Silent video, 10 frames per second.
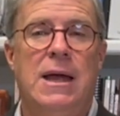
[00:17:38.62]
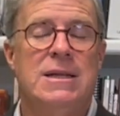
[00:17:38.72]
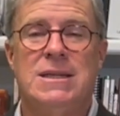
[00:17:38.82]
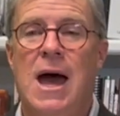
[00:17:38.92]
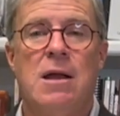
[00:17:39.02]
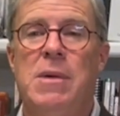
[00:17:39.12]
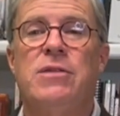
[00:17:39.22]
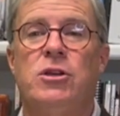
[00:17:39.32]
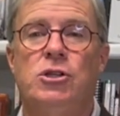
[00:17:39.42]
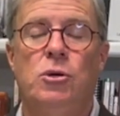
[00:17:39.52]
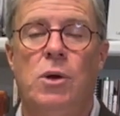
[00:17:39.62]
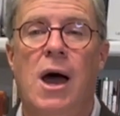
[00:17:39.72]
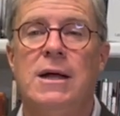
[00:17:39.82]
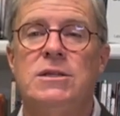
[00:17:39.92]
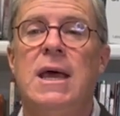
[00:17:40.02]
not about the
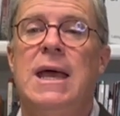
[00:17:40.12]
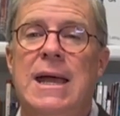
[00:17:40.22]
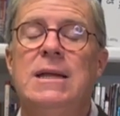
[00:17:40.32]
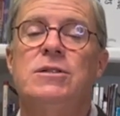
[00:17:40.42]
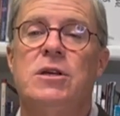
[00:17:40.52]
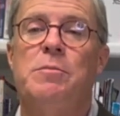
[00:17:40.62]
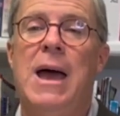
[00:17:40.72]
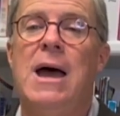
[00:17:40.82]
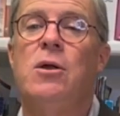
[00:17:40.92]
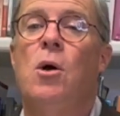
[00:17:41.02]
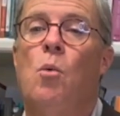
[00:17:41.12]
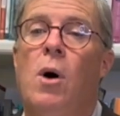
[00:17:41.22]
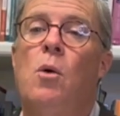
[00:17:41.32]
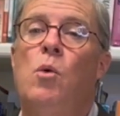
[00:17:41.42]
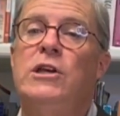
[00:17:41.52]
do-nots. It is about
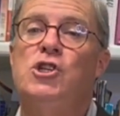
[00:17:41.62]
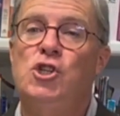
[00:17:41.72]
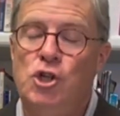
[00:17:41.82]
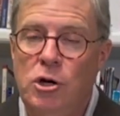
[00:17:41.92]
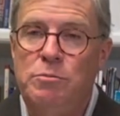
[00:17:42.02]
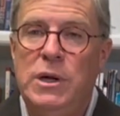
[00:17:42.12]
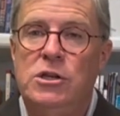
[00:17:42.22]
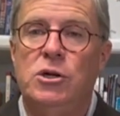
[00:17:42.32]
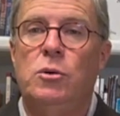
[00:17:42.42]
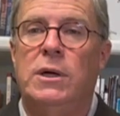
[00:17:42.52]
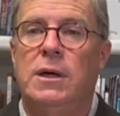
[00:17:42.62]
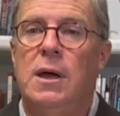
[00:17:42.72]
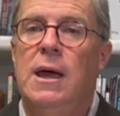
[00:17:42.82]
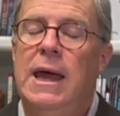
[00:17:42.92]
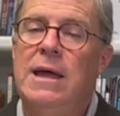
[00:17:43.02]
what we should be doing,
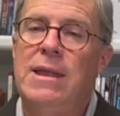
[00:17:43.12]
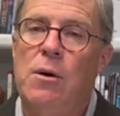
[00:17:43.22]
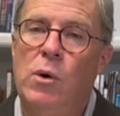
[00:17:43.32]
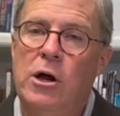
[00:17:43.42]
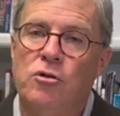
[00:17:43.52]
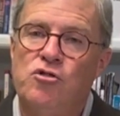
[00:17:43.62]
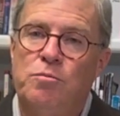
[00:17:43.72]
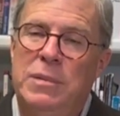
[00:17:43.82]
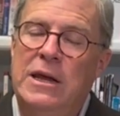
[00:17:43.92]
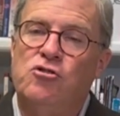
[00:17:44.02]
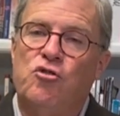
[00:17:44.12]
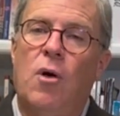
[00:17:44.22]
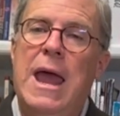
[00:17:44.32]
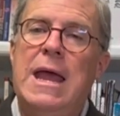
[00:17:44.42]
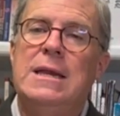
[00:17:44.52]
in that we are being
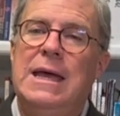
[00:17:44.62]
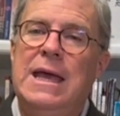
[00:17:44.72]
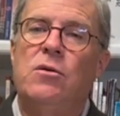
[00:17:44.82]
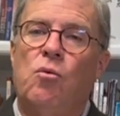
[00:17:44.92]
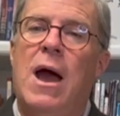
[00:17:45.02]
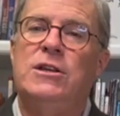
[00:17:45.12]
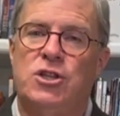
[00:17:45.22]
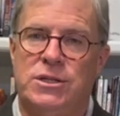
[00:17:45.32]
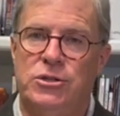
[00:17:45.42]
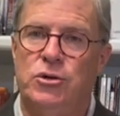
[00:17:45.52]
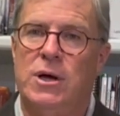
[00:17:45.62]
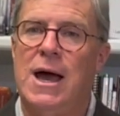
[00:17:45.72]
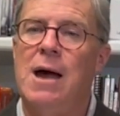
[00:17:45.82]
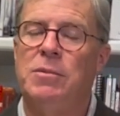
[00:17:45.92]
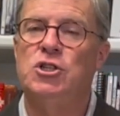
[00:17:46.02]
trained in righteousness to
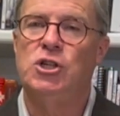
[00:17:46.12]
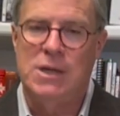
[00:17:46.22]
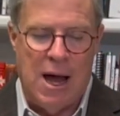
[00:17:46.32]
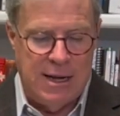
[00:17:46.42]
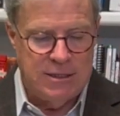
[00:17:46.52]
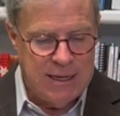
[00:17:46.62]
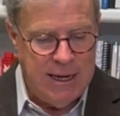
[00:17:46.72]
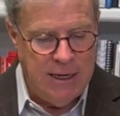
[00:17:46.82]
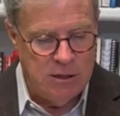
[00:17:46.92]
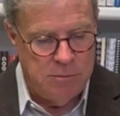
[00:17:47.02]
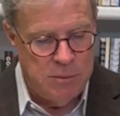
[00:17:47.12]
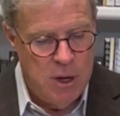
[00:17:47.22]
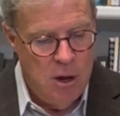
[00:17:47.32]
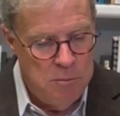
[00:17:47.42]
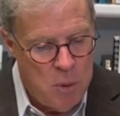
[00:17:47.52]
accomplish God's kingdom
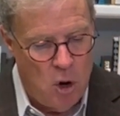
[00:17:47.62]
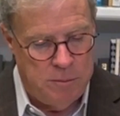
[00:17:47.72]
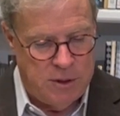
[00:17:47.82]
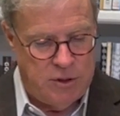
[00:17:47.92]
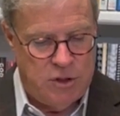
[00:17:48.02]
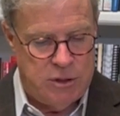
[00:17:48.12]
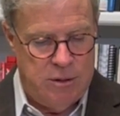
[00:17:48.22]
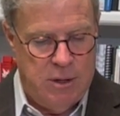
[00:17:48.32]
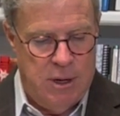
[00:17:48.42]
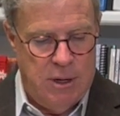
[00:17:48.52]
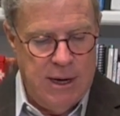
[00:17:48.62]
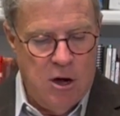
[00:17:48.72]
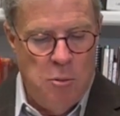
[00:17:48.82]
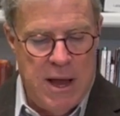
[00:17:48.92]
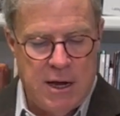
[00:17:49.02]
purpose. Now
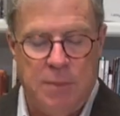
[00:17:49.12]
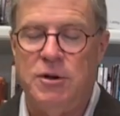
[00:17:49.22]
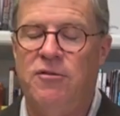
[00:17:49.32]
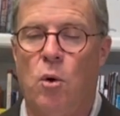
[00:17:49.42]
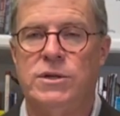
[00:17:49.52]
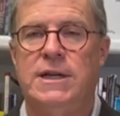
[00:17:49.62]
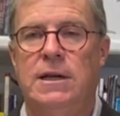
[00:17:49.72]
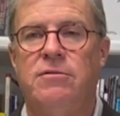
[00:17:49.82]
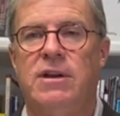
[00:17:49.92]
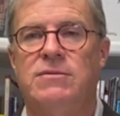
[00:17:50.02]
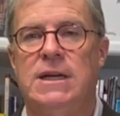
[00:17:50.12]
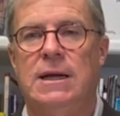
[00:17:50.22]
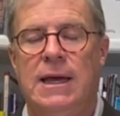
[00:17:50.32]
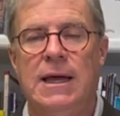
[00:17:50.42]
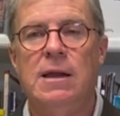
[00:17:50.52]
go back up to 14 and 15
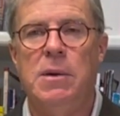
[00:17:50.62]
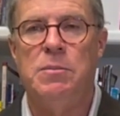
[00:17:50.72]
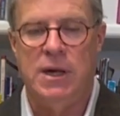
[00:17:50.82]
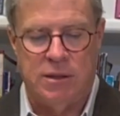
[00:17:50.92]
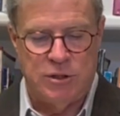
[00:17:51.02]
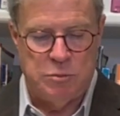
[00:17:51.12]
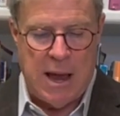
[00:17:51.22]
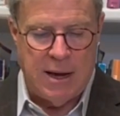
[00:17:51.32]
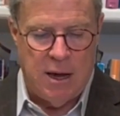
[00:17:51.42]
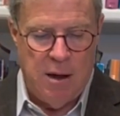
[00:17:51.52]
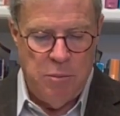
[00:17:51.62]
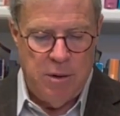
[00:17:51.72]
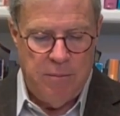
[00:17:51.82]
again. Let me pick this back up.